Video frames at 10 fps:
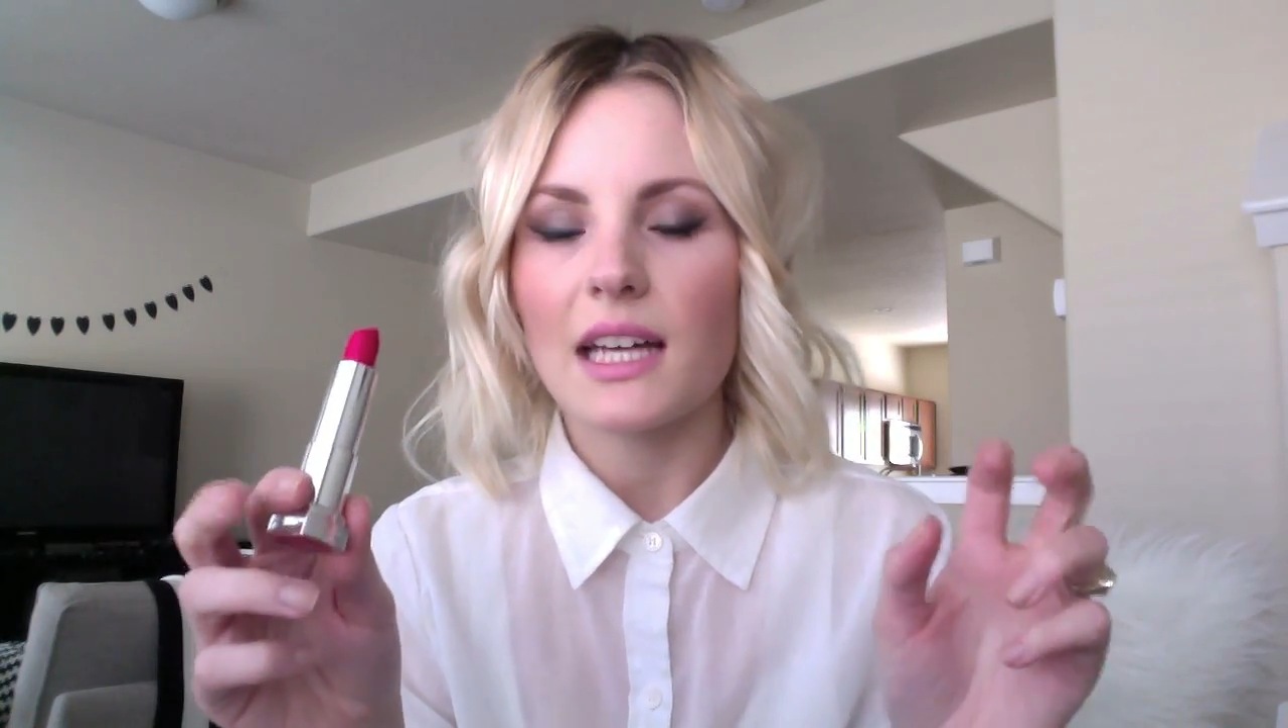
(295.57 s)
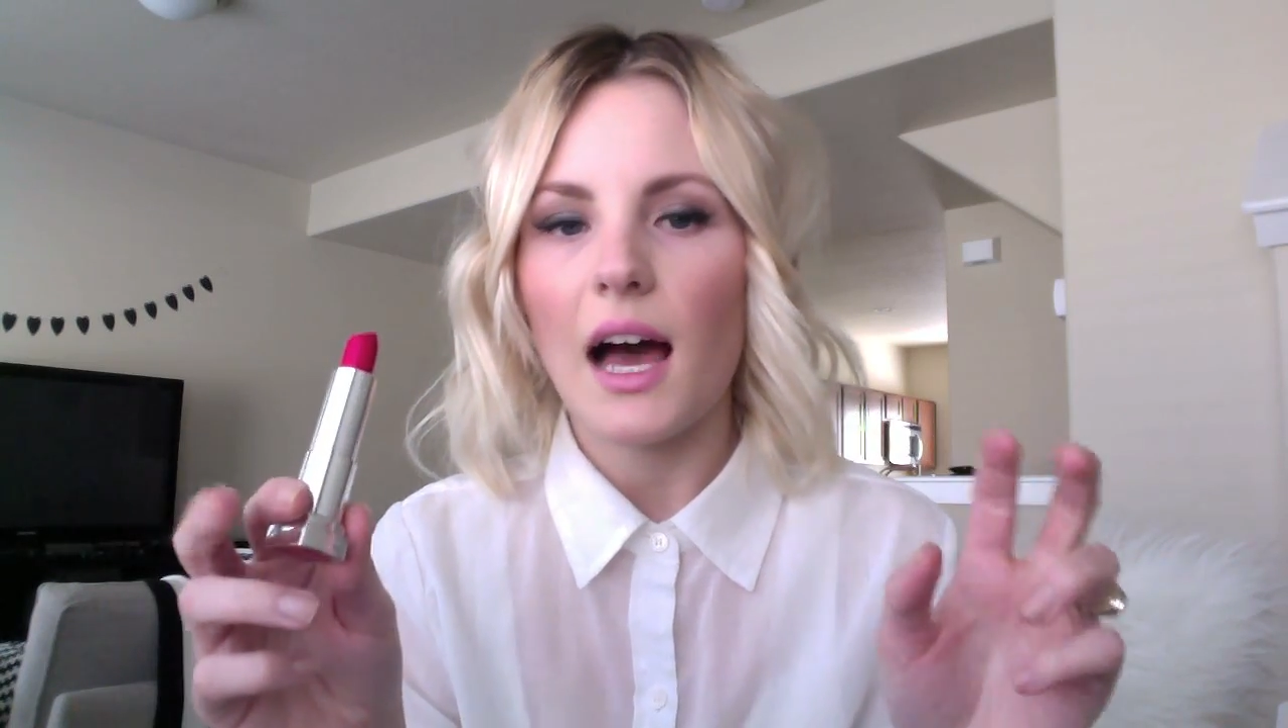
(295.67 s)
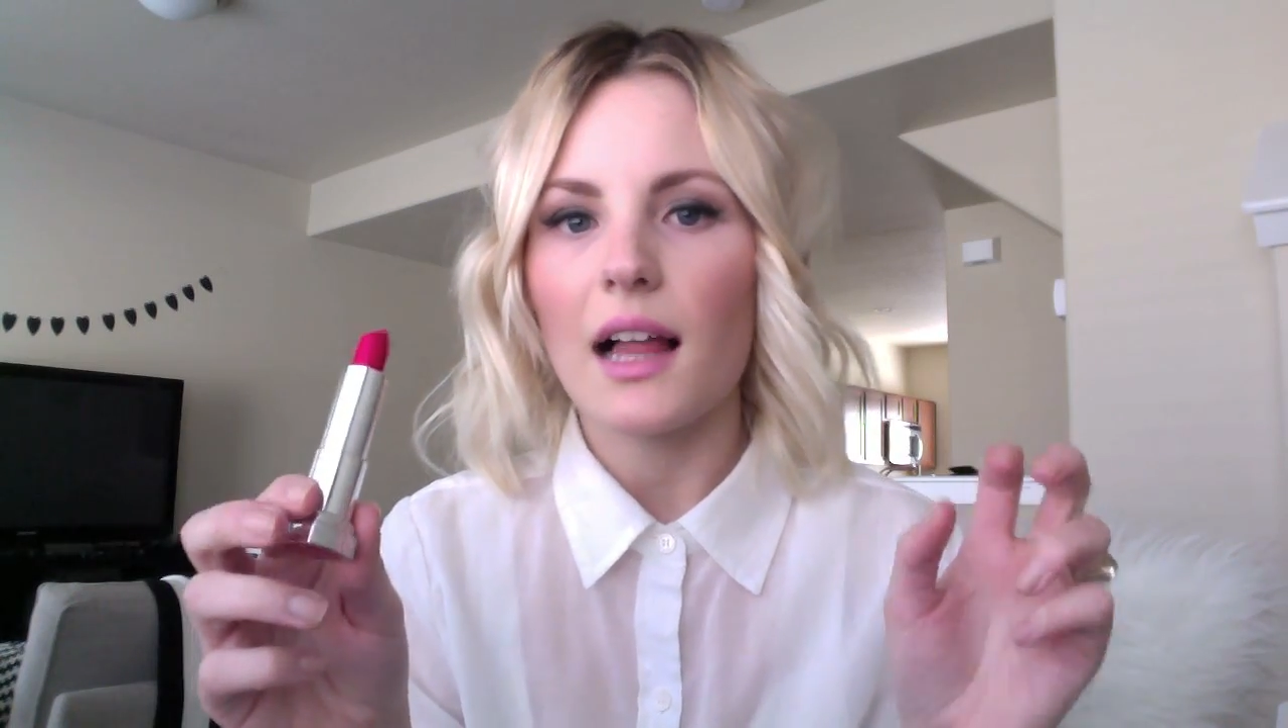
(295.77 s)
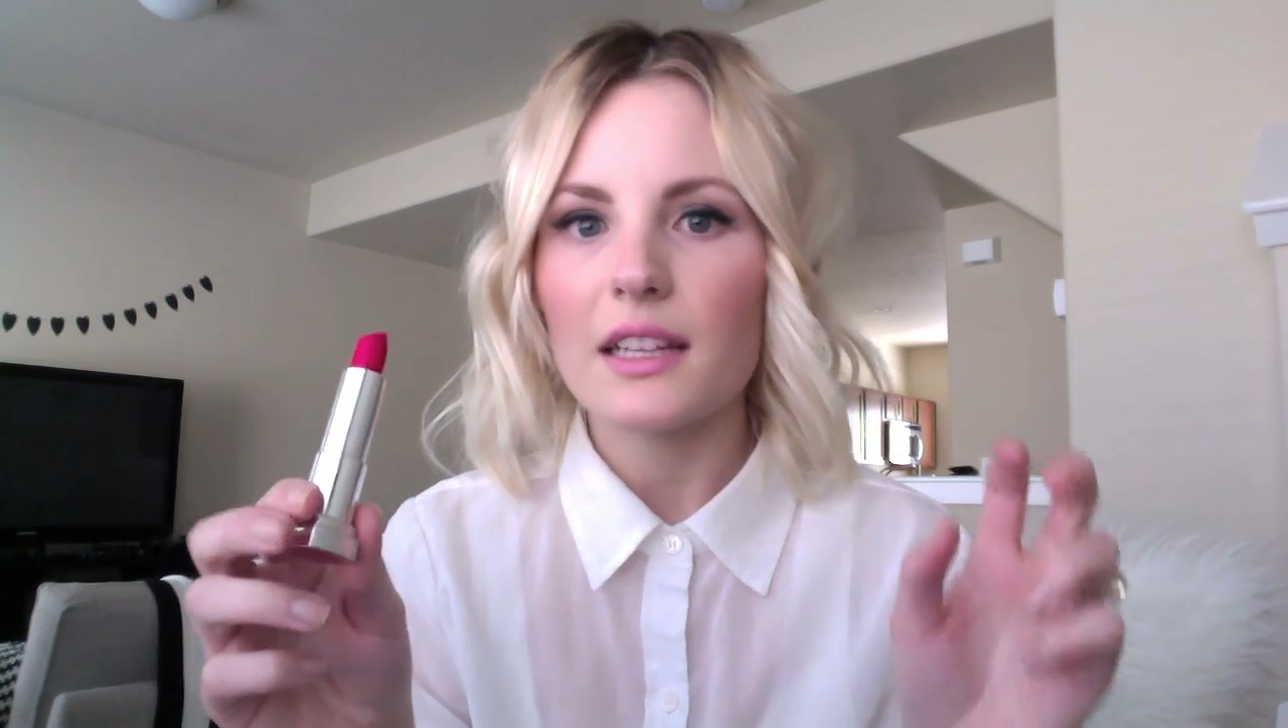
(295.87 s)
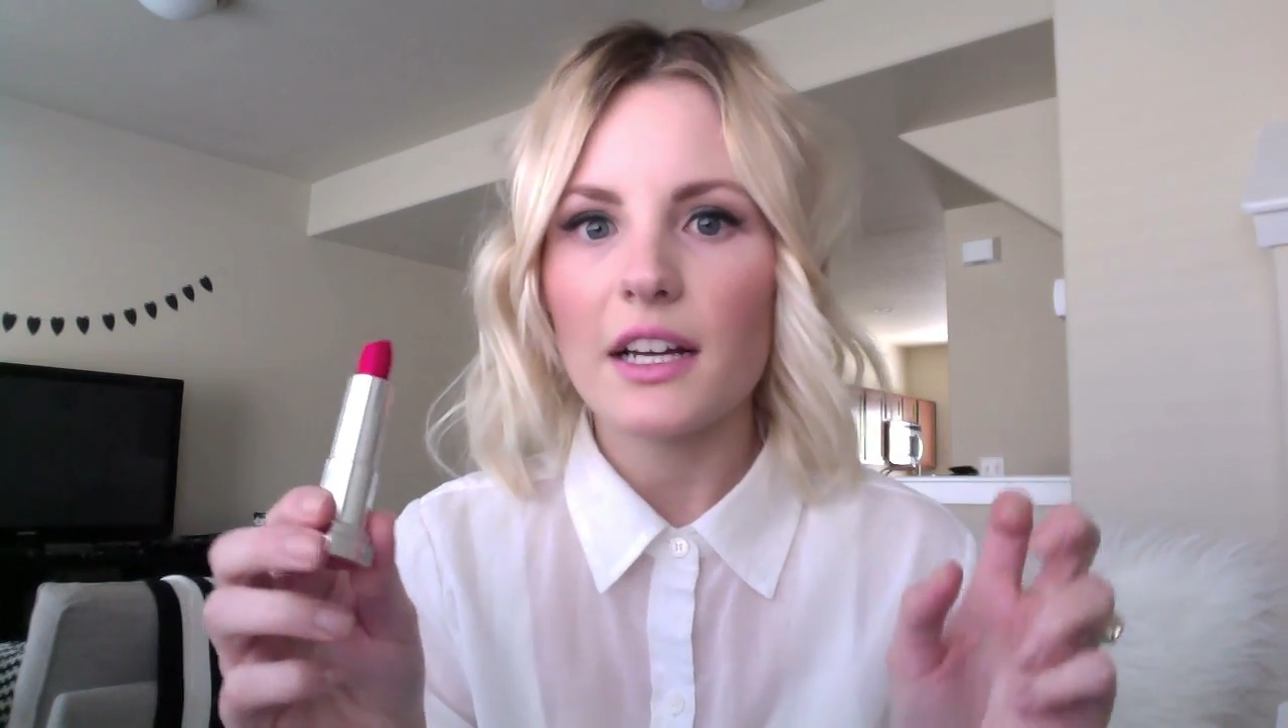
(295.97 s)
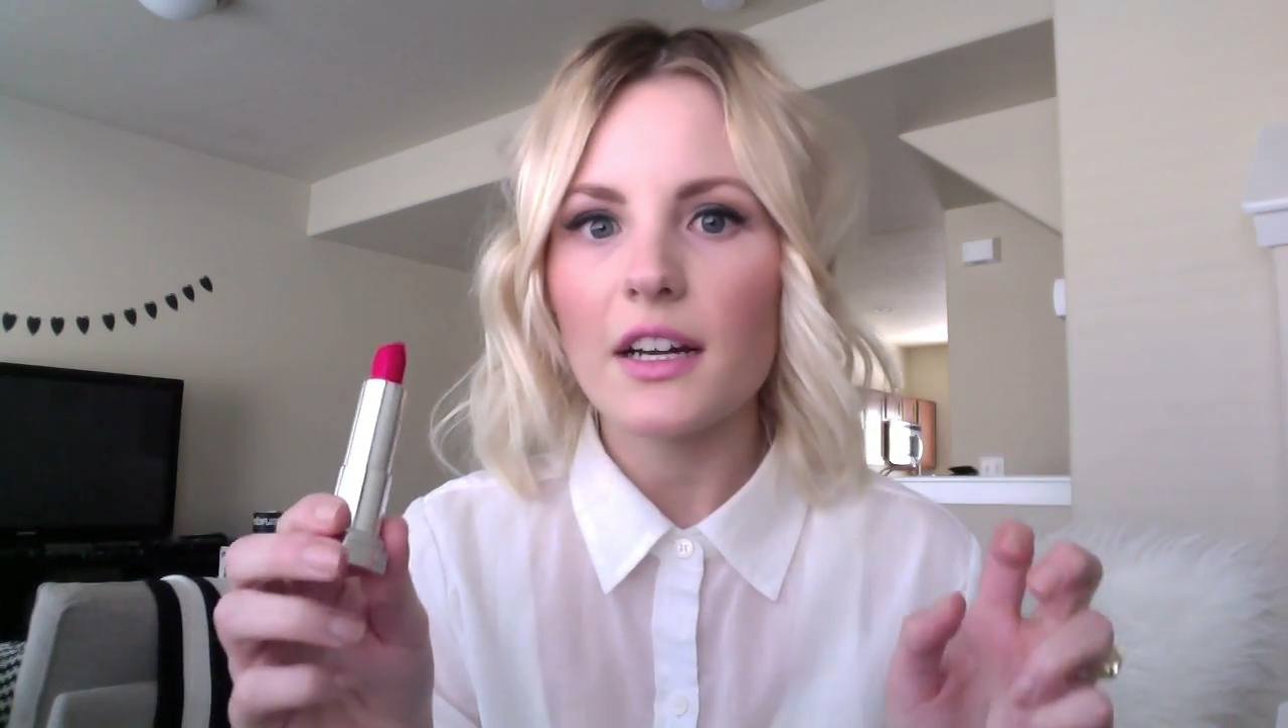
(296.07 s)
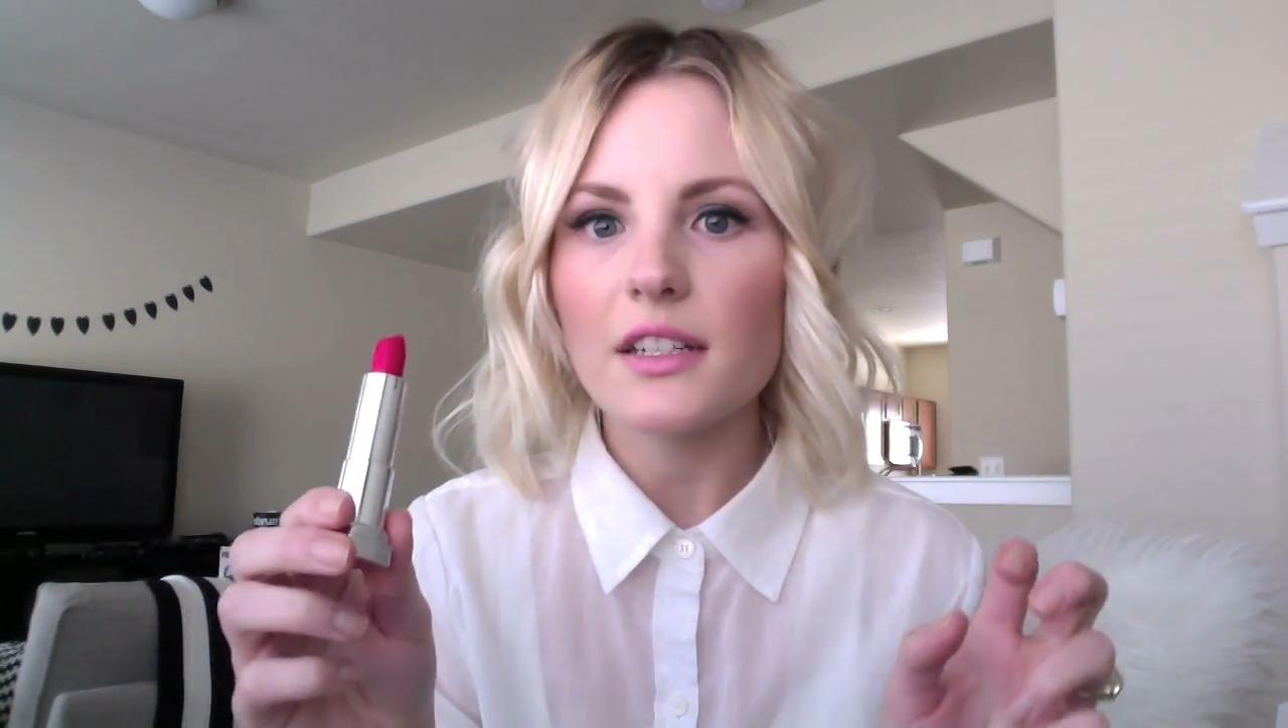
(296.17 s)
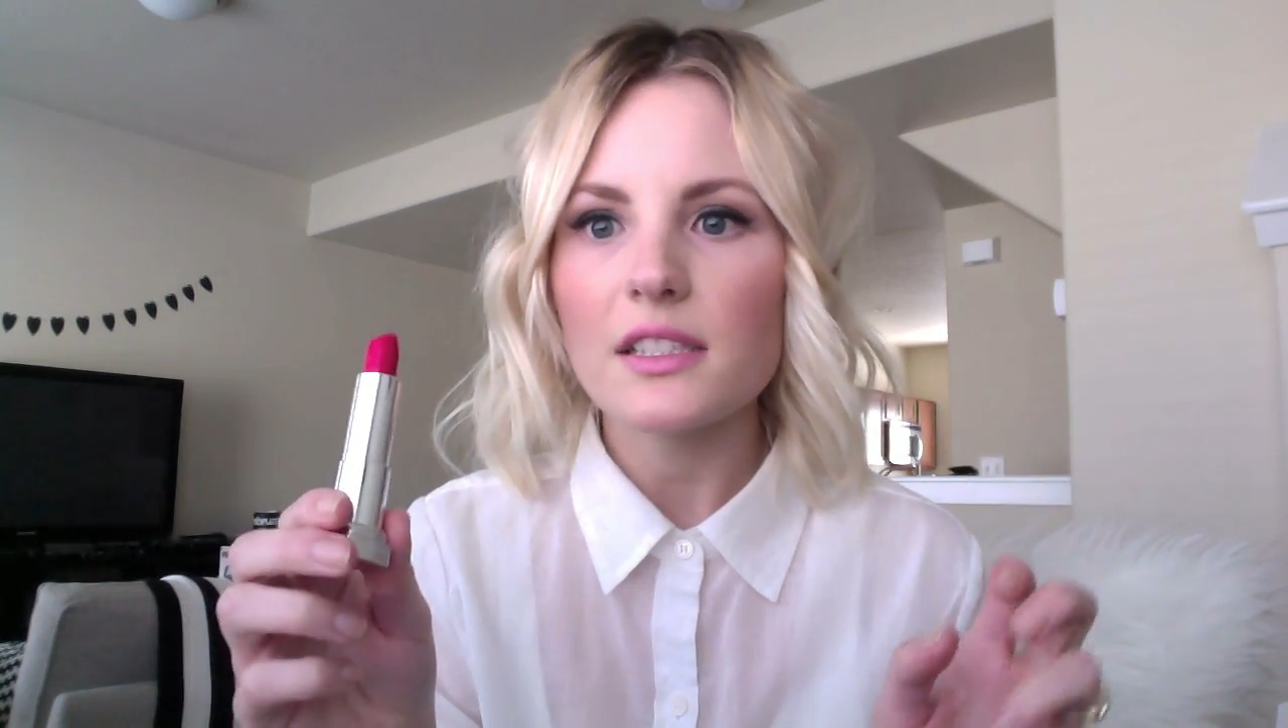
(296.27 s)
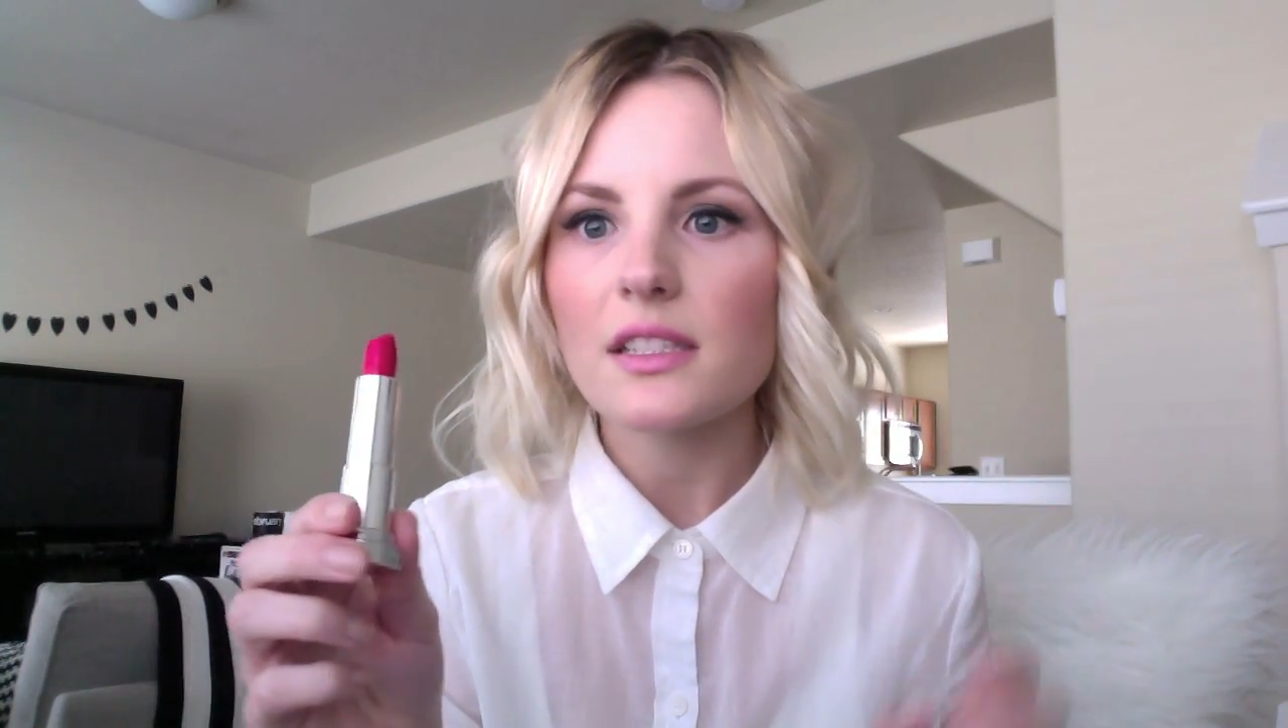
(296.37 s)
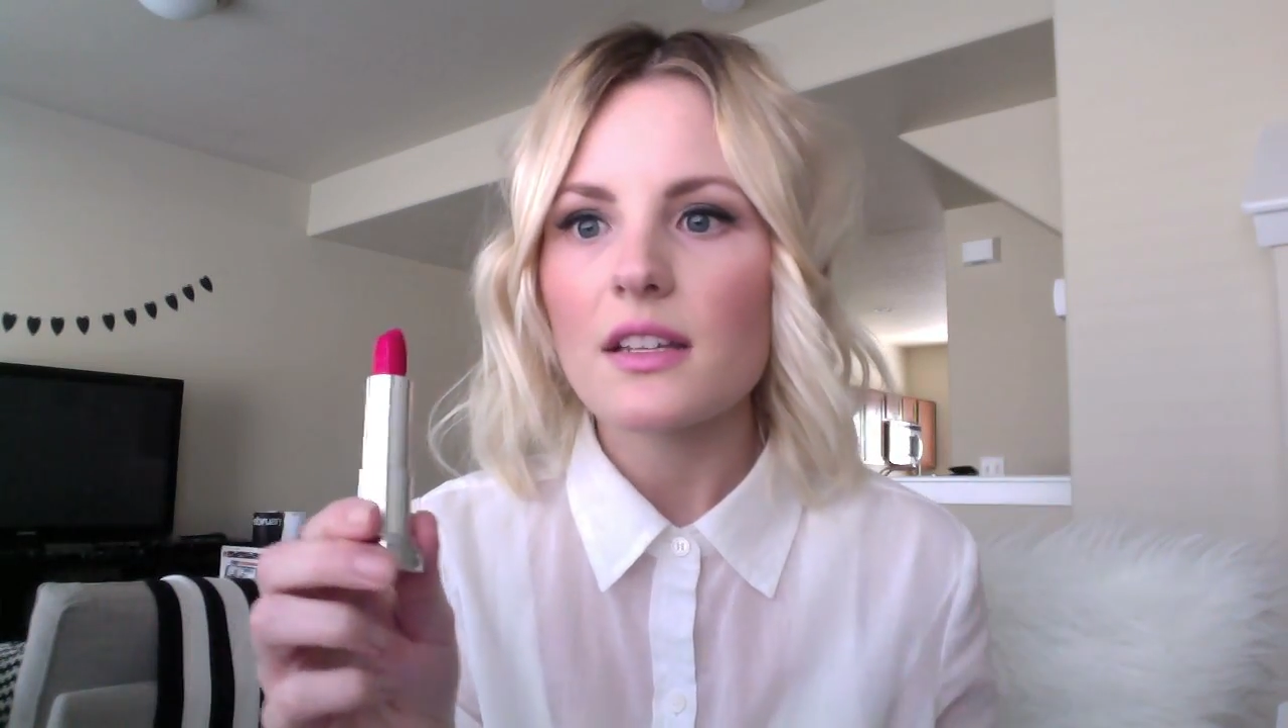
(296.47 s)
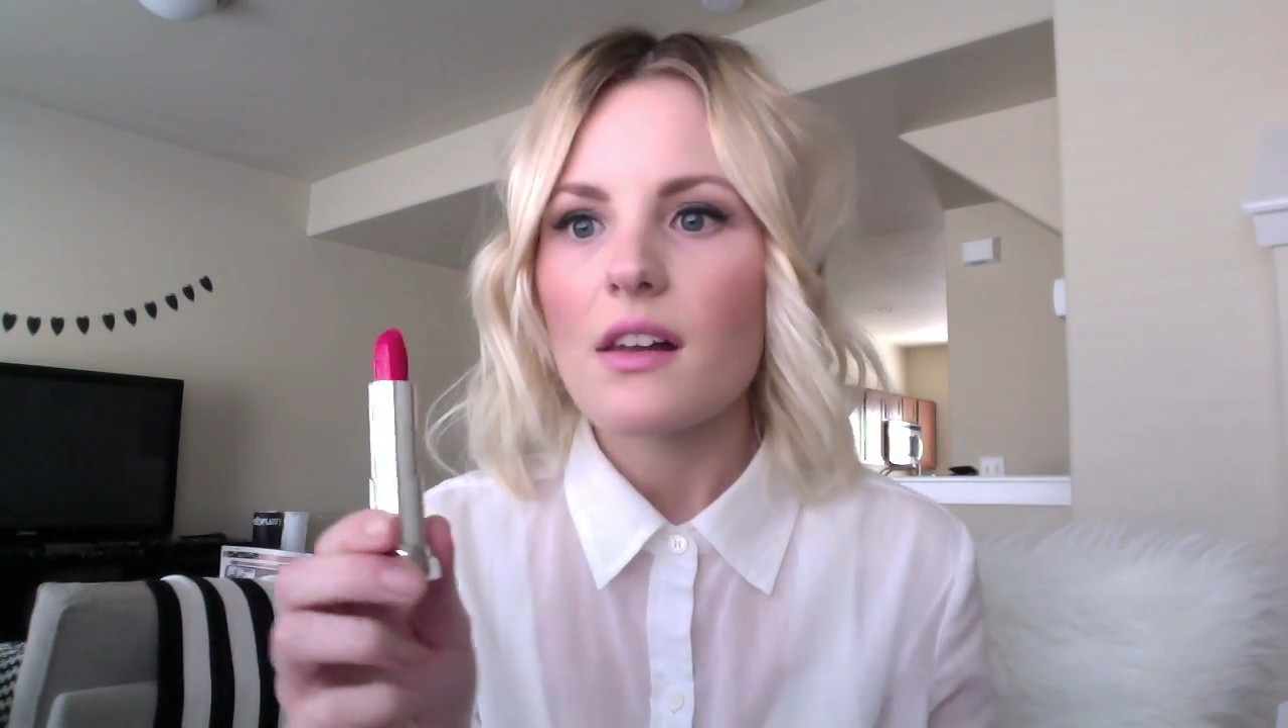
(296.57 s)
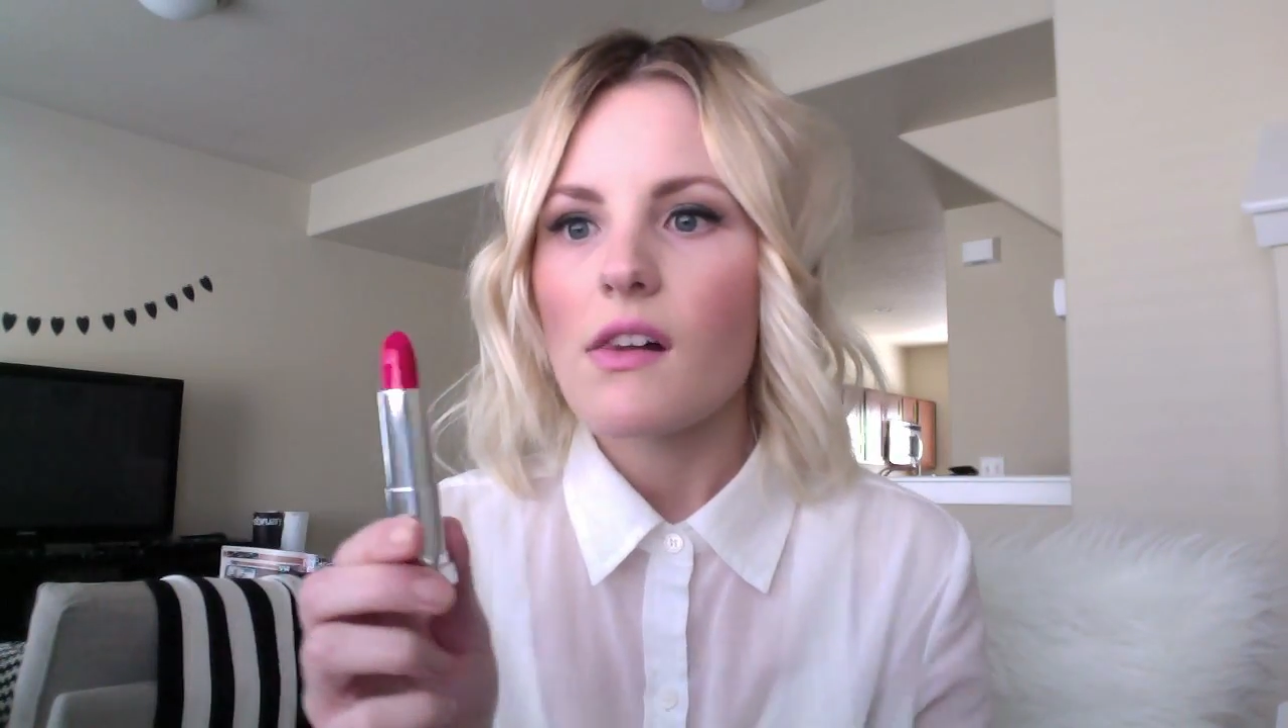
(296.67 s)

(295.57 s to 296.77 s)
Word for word: colors.